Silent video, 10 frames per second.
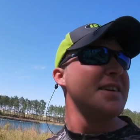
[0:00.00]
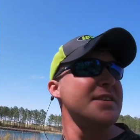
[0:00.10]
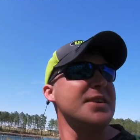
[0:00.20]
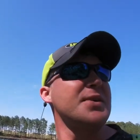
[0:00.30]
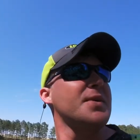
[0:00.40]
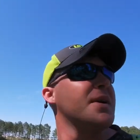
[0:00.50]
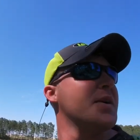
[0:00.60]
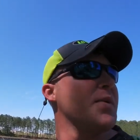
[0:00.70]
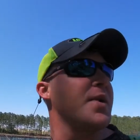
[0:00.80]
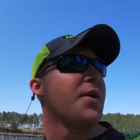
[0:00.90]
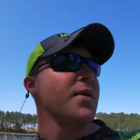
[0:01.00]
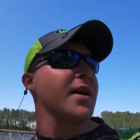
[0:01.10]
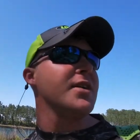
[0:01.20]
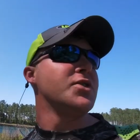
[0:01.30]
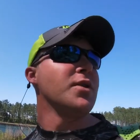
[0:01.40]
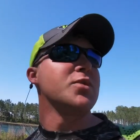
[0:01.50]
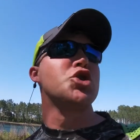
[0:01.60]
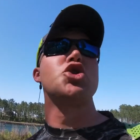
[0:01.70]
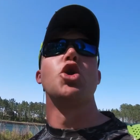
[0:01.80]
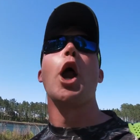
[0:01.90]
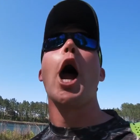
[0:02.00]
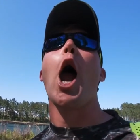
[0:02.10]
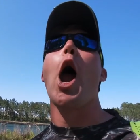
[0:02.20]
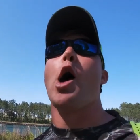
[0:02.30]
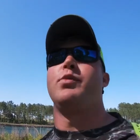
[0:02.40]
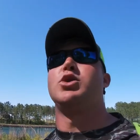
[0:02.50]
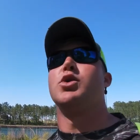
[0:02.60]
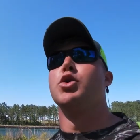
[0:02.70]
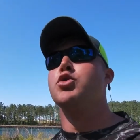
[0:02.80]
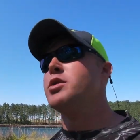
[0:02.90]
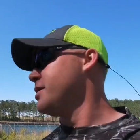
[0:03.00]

So we're gonna catch some slabs, dude.